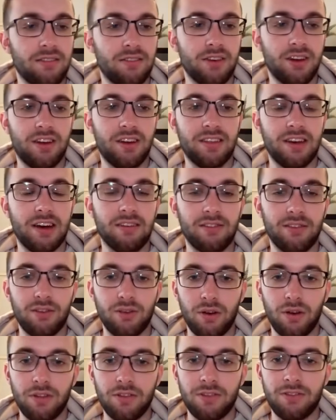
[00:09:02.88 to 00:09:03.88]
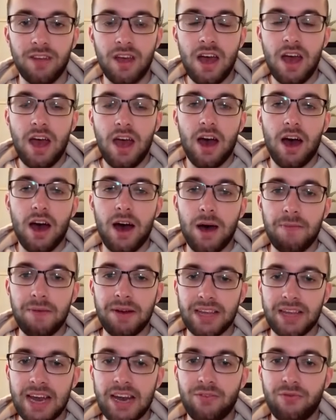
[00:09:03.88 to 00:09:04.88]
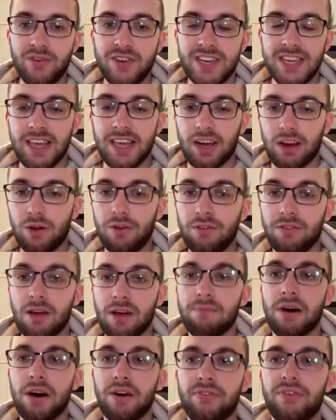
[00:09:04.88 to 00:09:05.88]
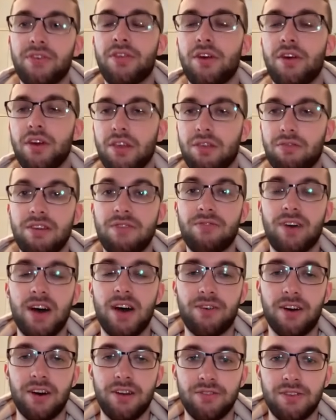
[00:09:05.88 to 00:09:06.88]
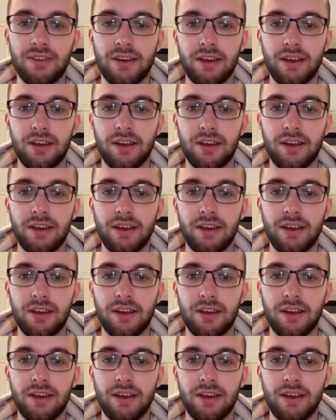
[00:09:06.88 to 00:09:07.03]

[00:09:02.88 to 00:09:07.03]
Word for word: of $30,000. Uh, but again, if we see that close above $33,500,